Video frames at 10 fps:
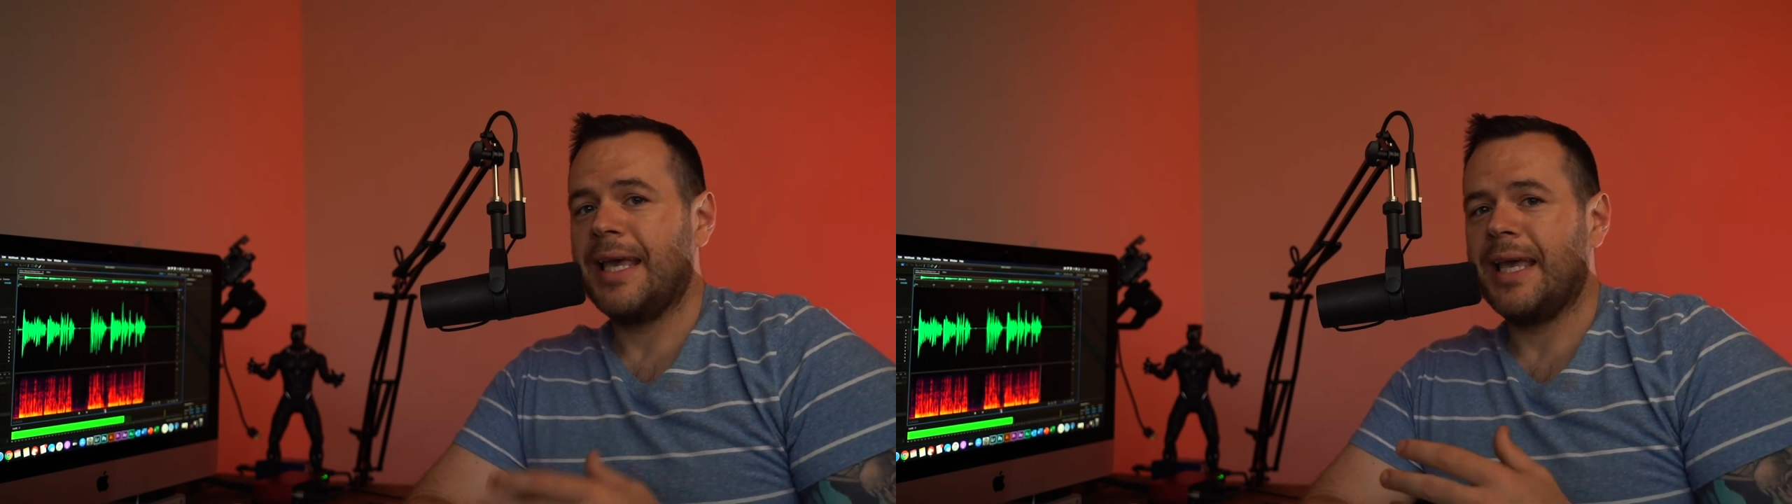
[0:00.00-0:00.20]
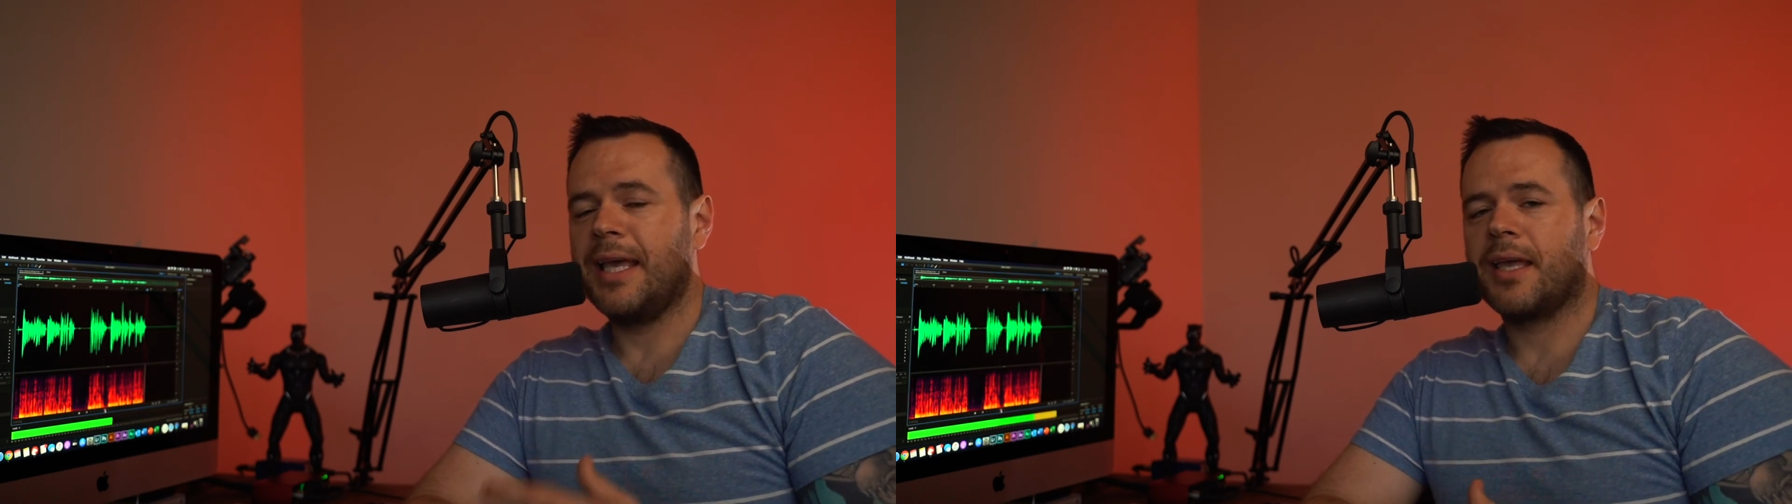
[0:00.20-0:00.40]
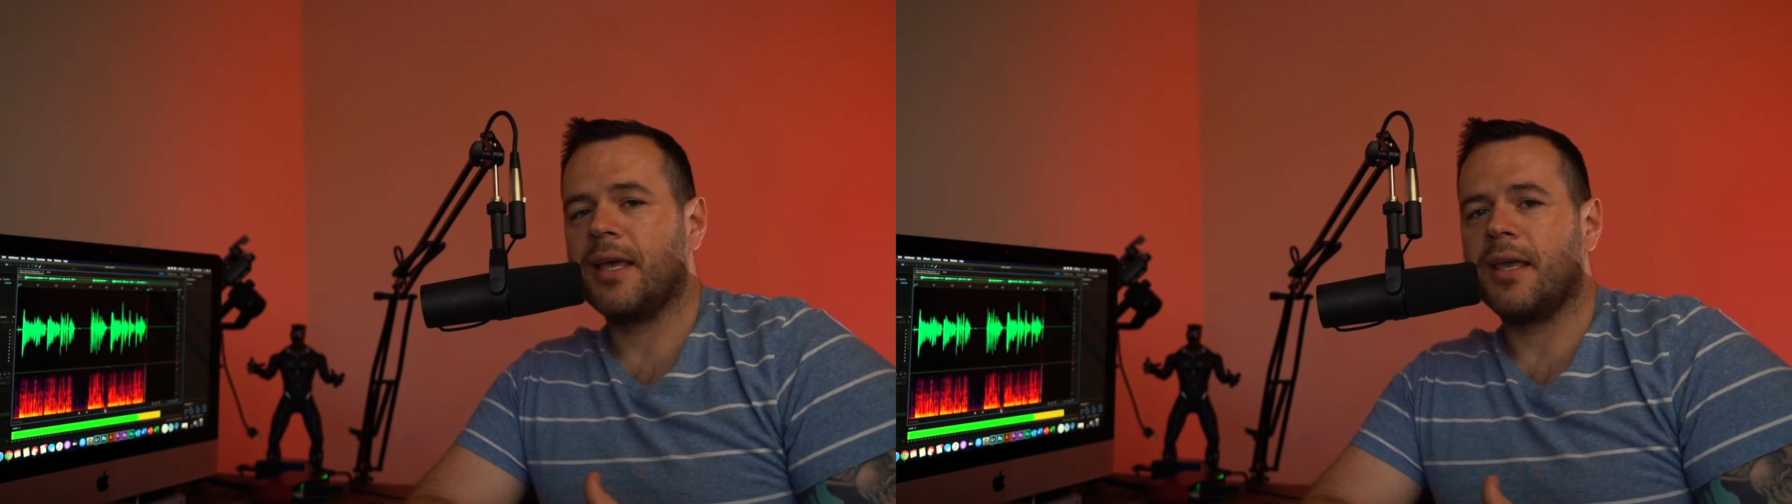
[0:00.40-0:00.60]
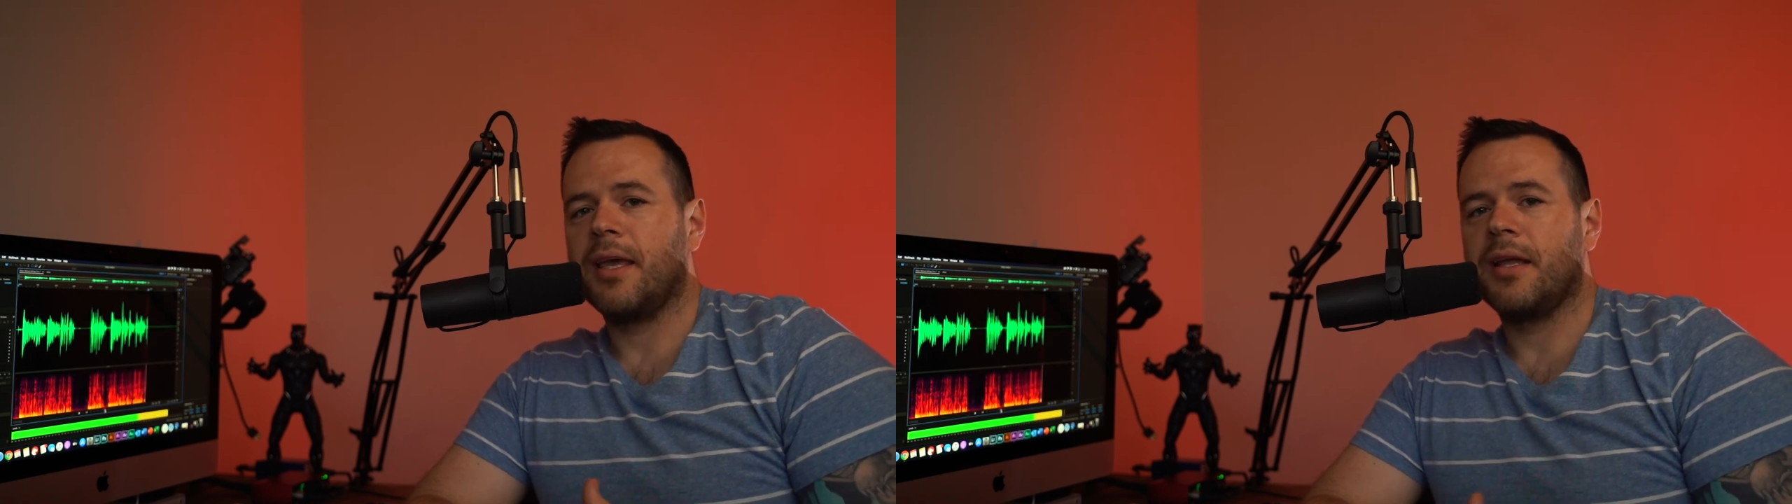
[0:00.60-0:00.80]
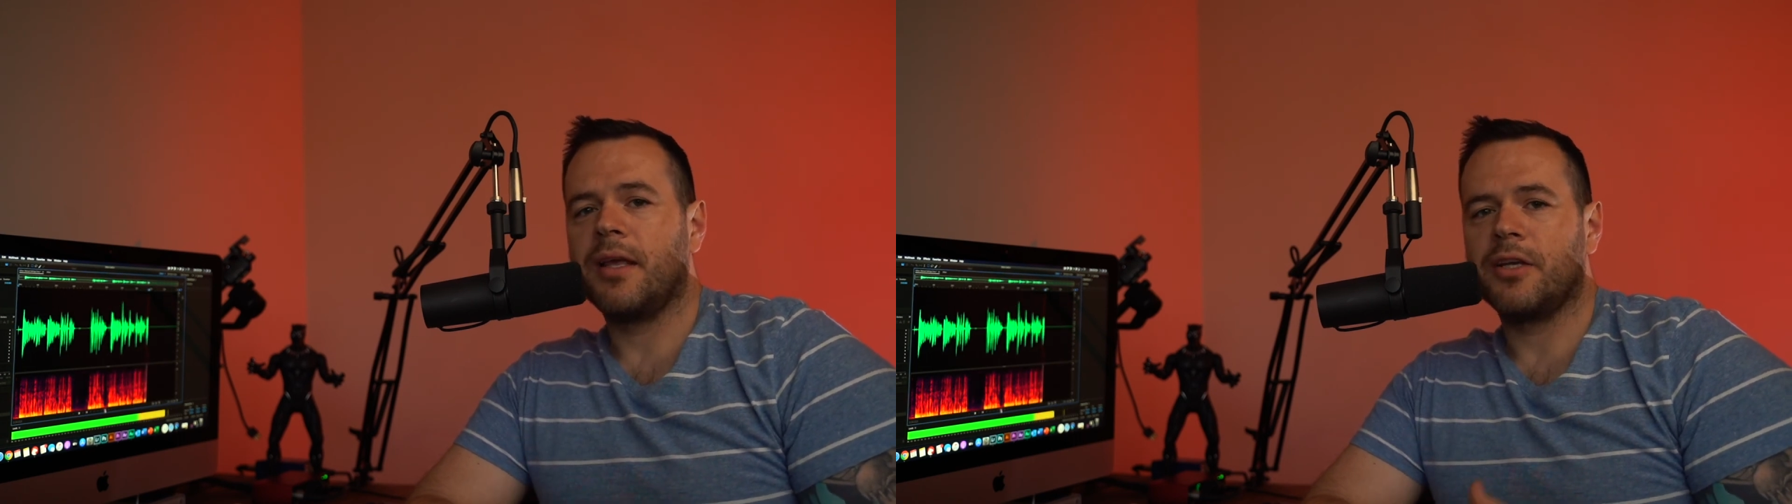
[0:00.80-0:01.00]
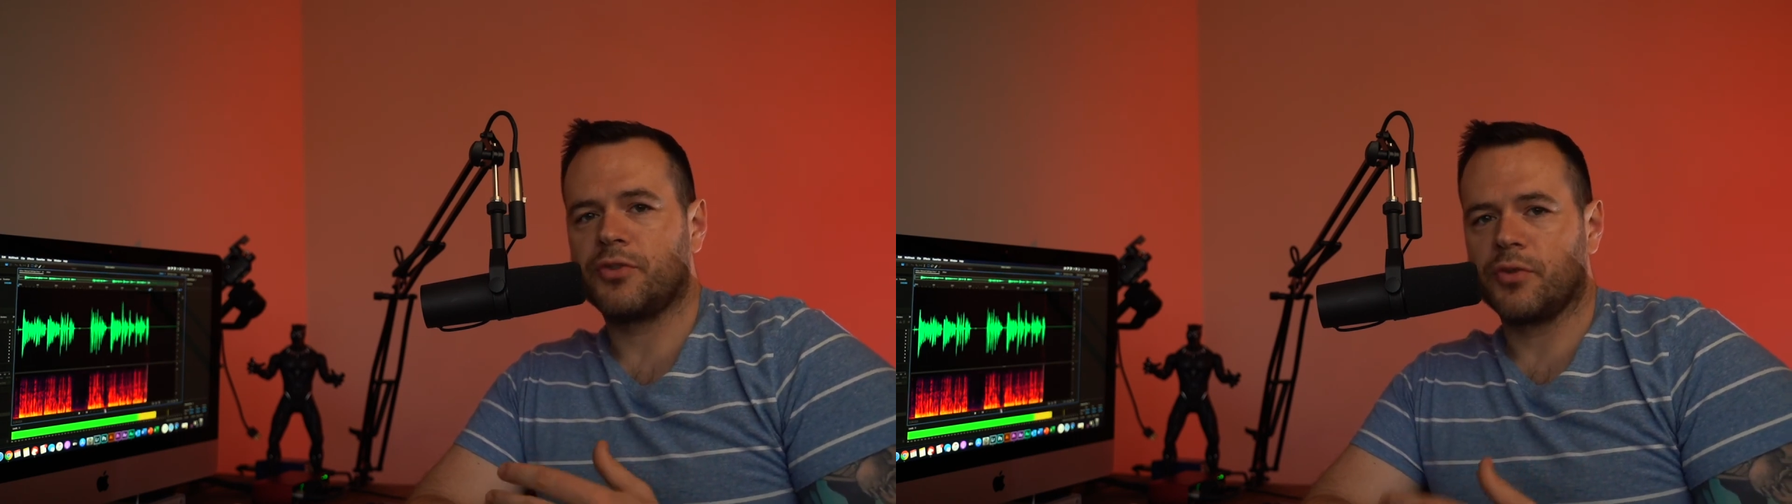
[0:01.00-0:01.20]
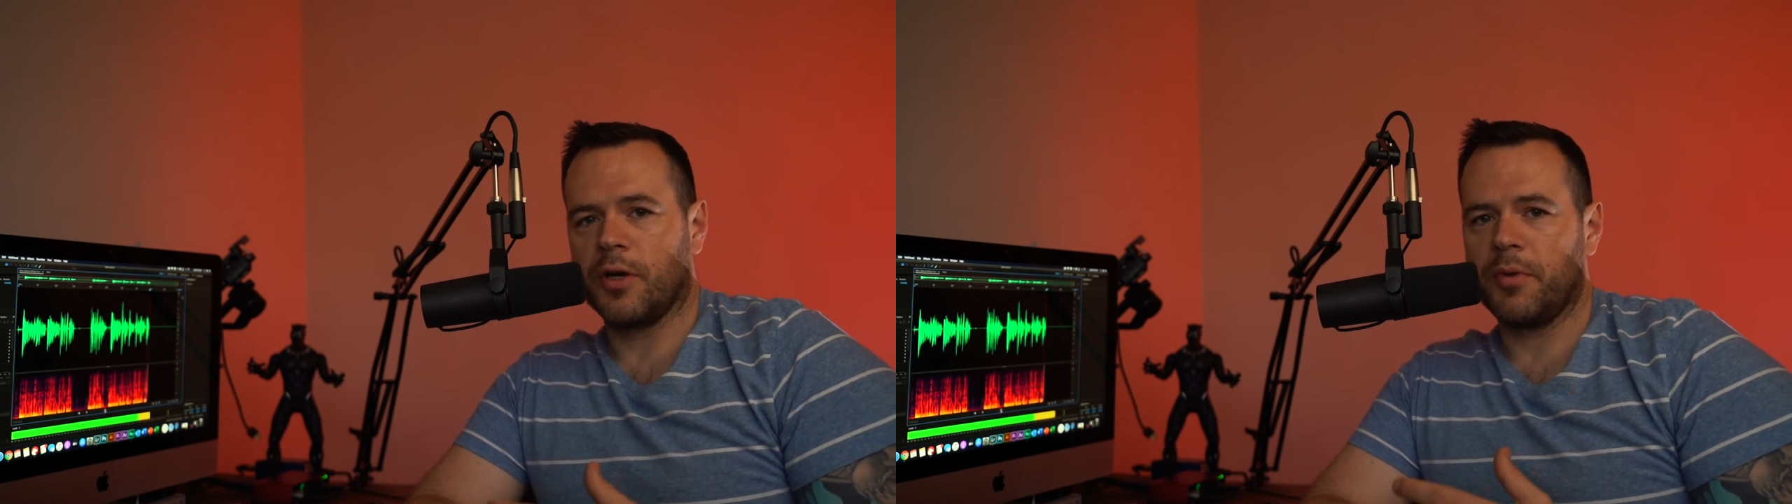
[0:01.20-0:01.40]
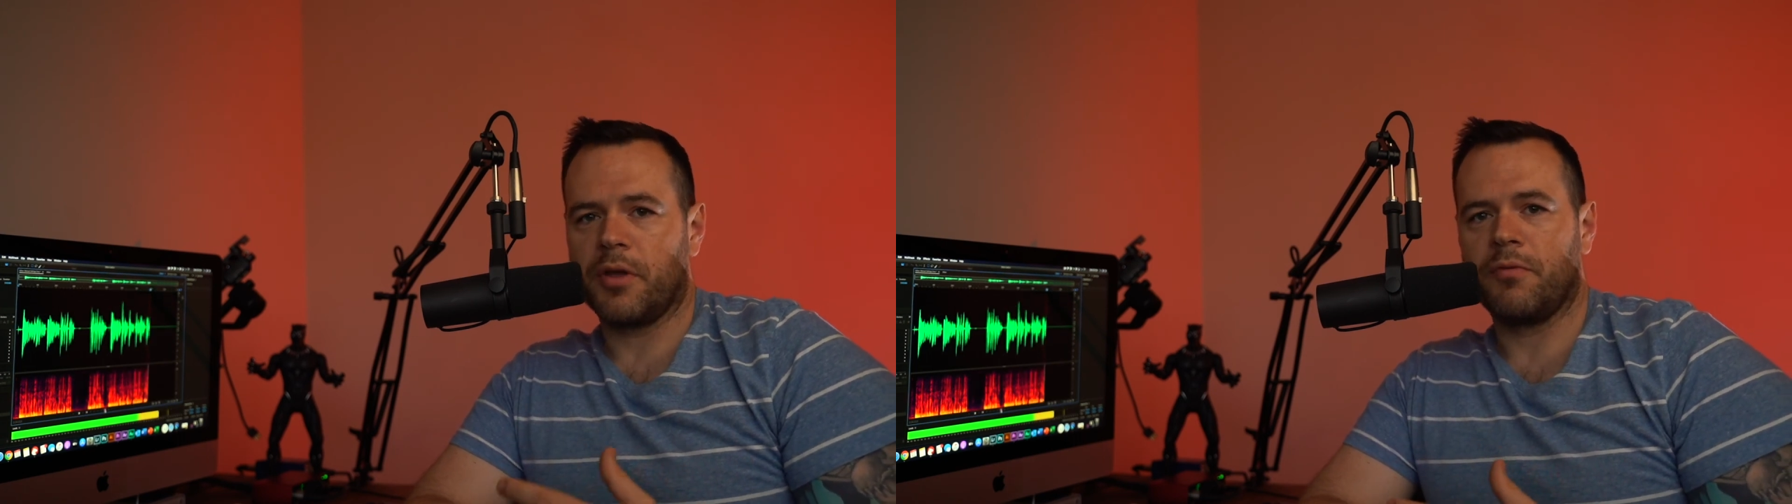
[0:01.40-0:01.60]
It can get
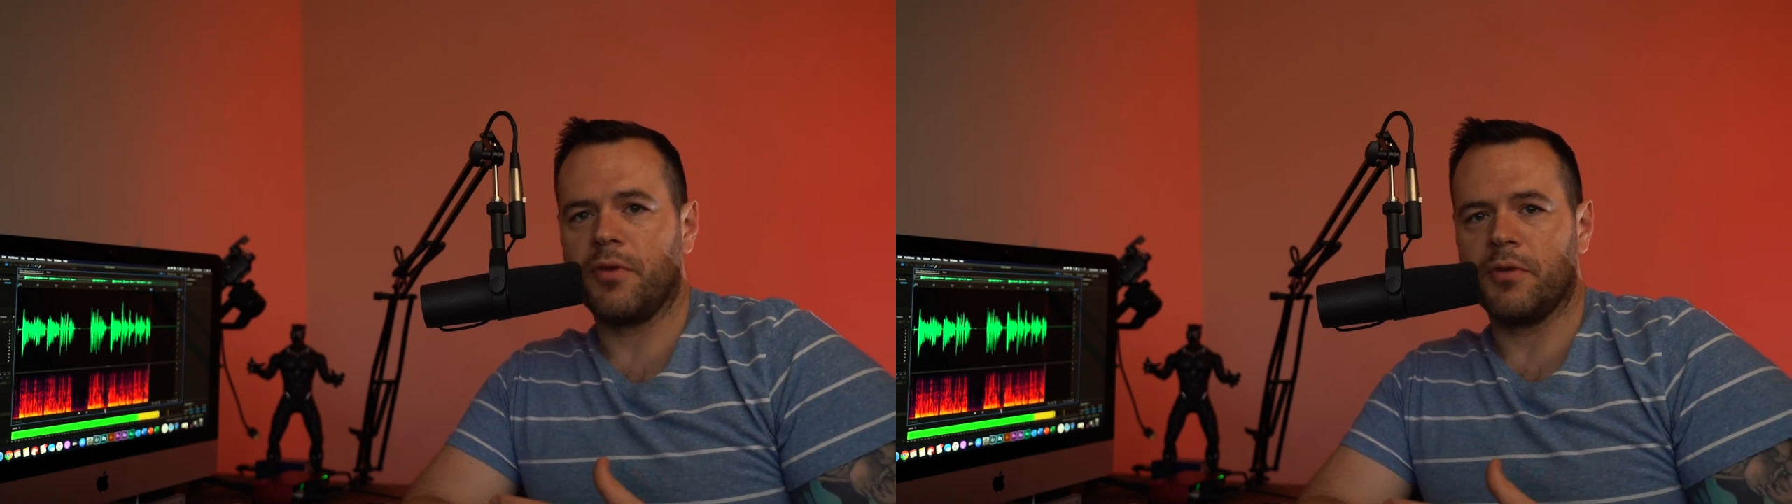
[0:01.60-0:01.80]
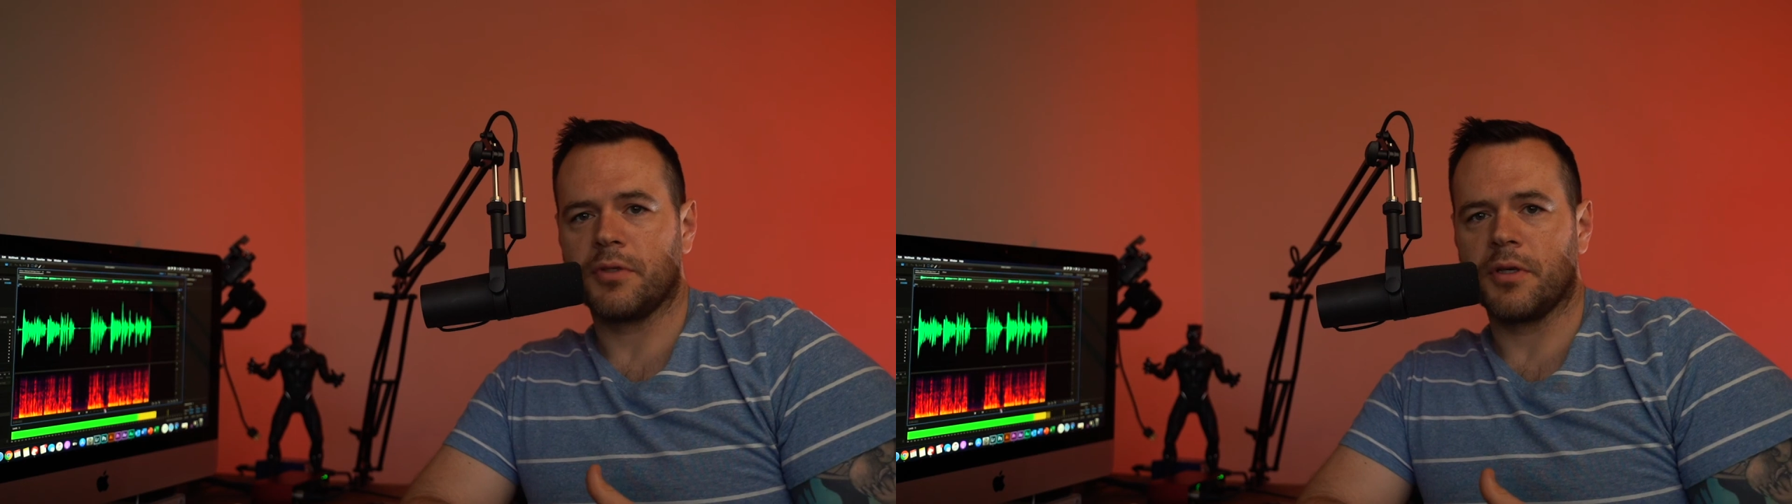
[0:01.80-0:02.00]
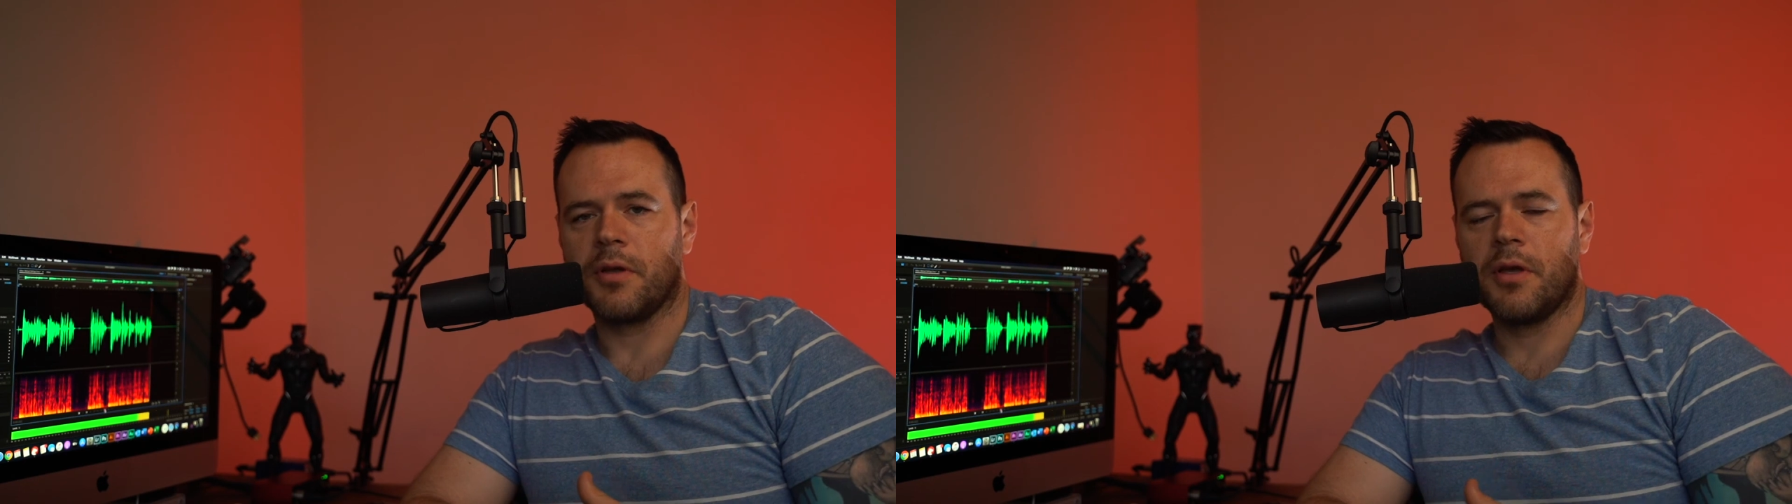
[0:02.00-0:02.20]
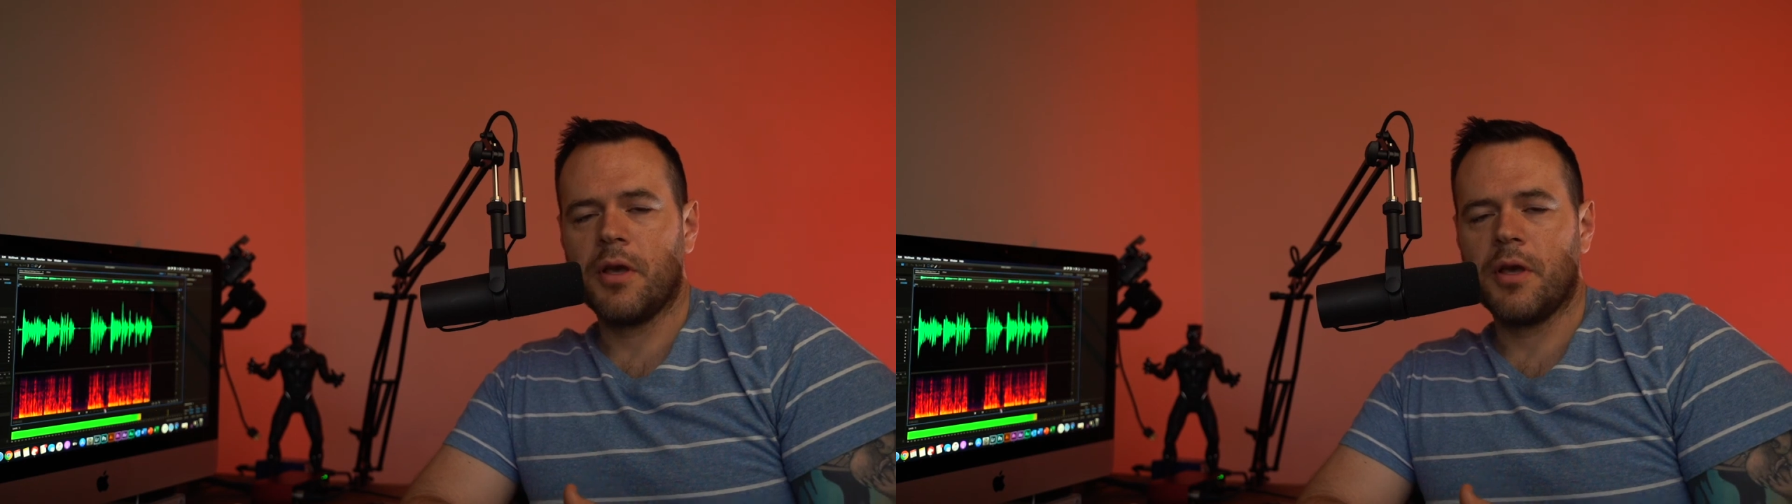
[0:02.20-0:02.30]
extremely confusing.